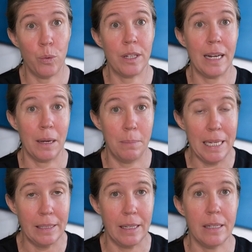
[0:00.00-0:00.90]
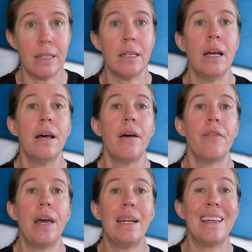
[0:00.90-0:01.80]
with diabetes,
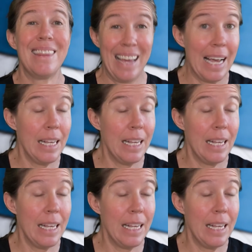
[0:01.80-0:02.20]
then there